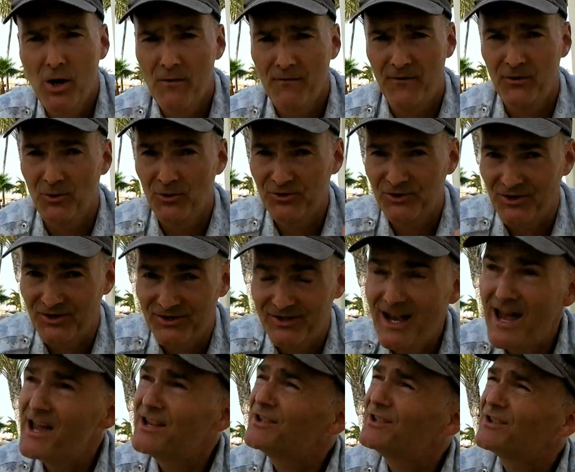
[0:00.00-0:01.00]
for your
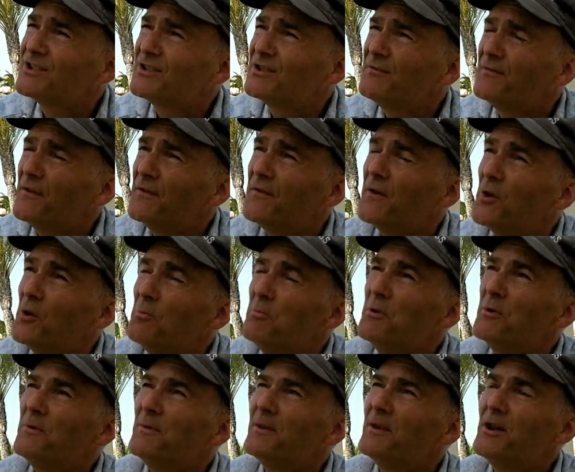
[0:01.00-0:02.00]
success,
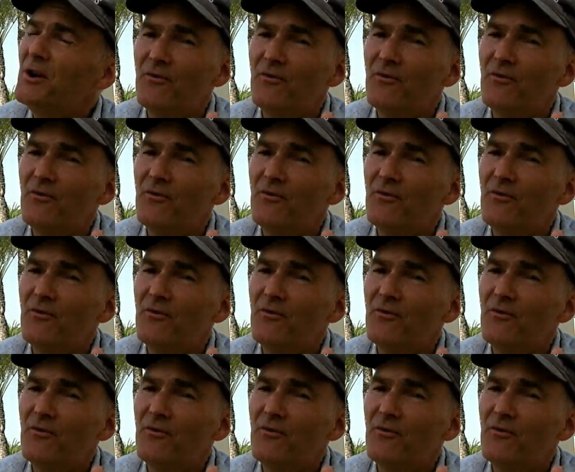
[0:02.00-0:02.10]
fulfillment,